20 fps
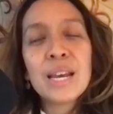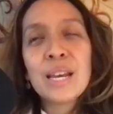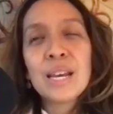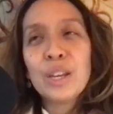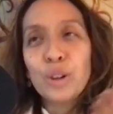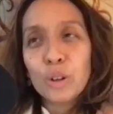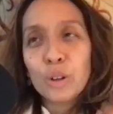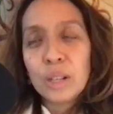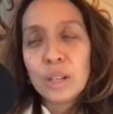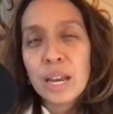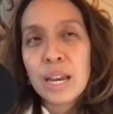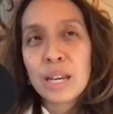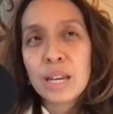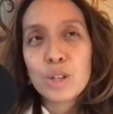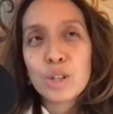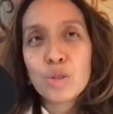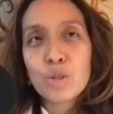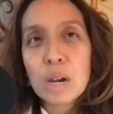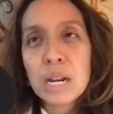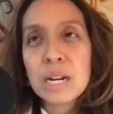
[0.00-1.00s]
you're like
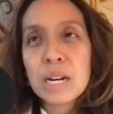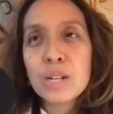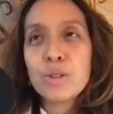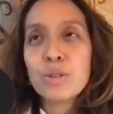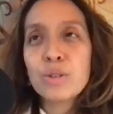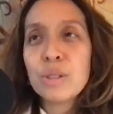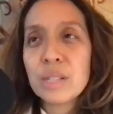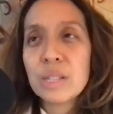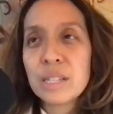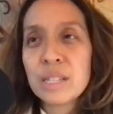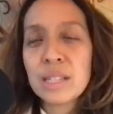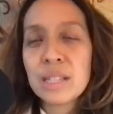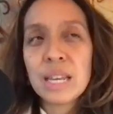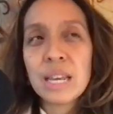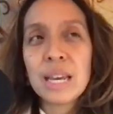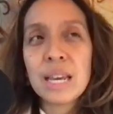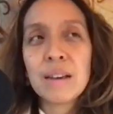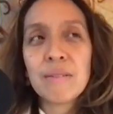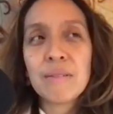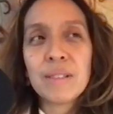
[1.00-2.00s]
trying to do this
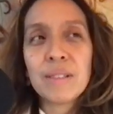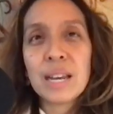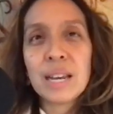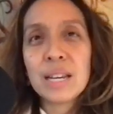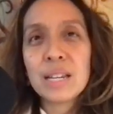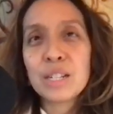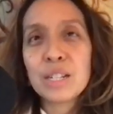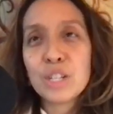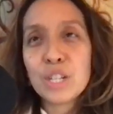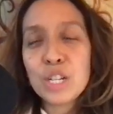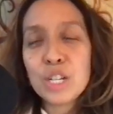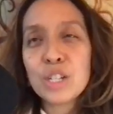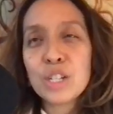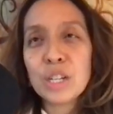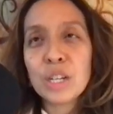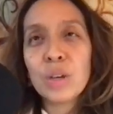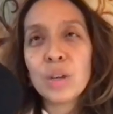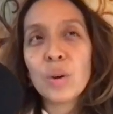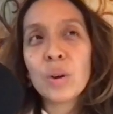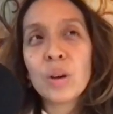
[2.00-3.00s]
thing of like
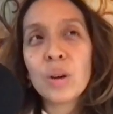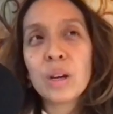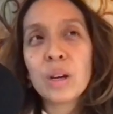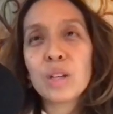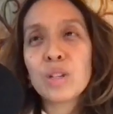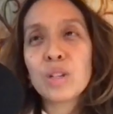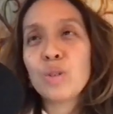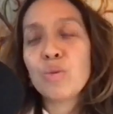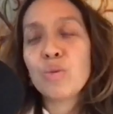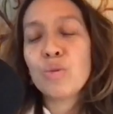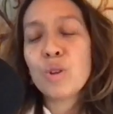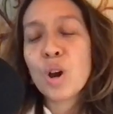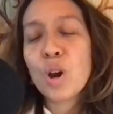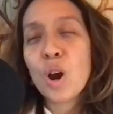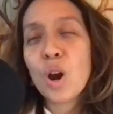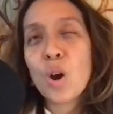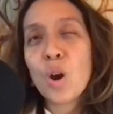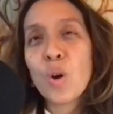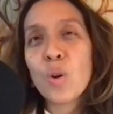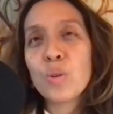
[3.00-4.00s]
teaching yoga because you
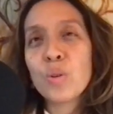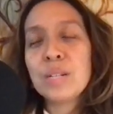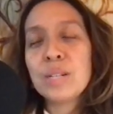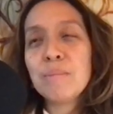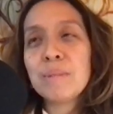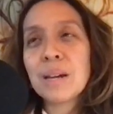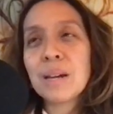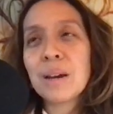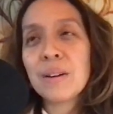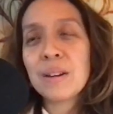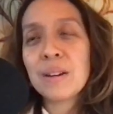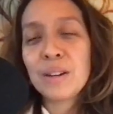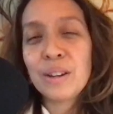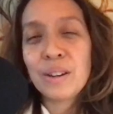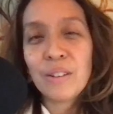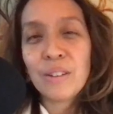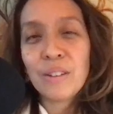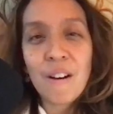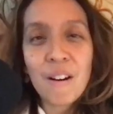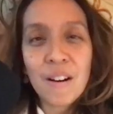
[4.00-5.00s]
know deep down in
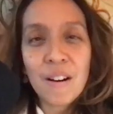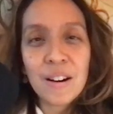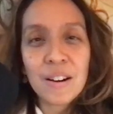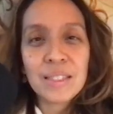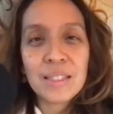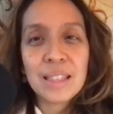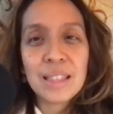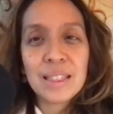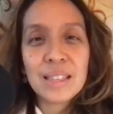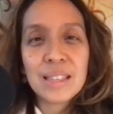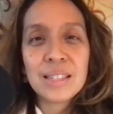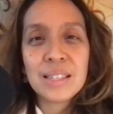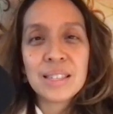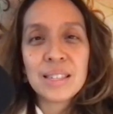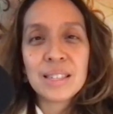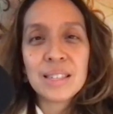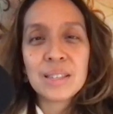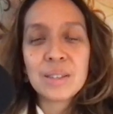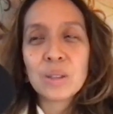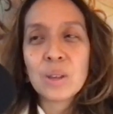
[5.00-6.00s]
your heart that this
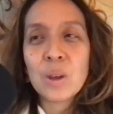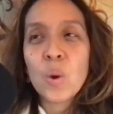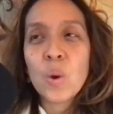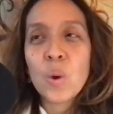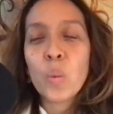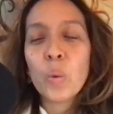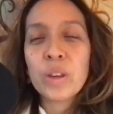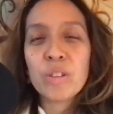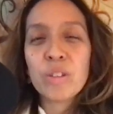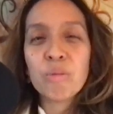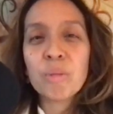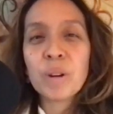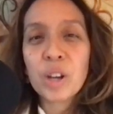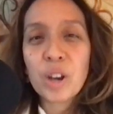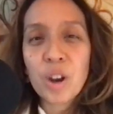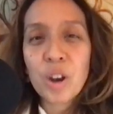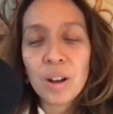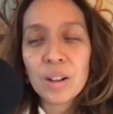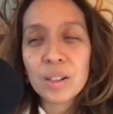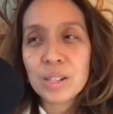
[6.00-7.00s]
is what you've been
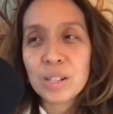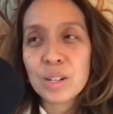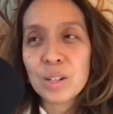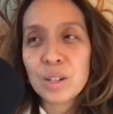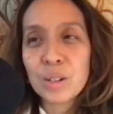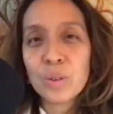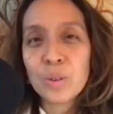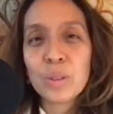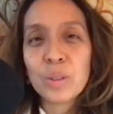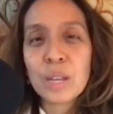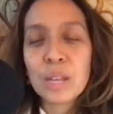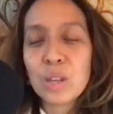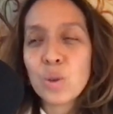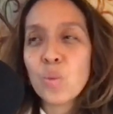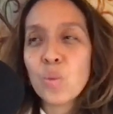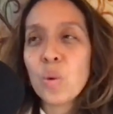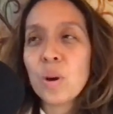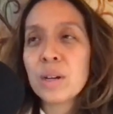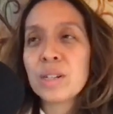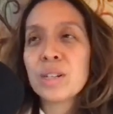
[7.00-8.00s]
called to do, that
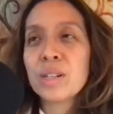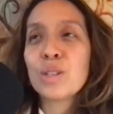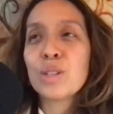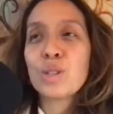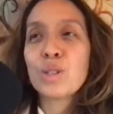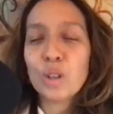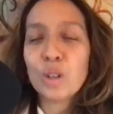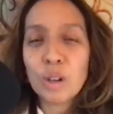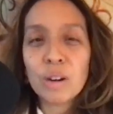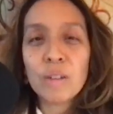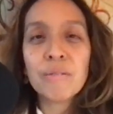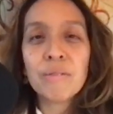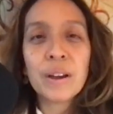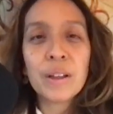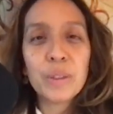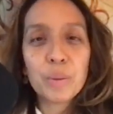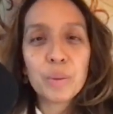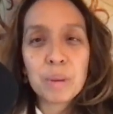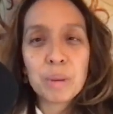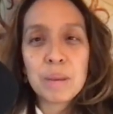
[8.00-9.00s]
you want to serve
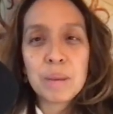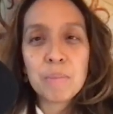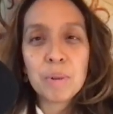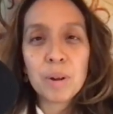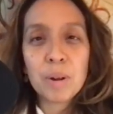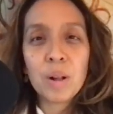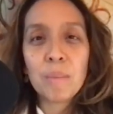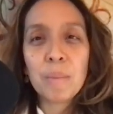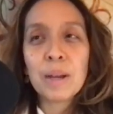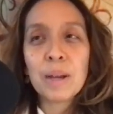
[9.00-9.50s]
other people by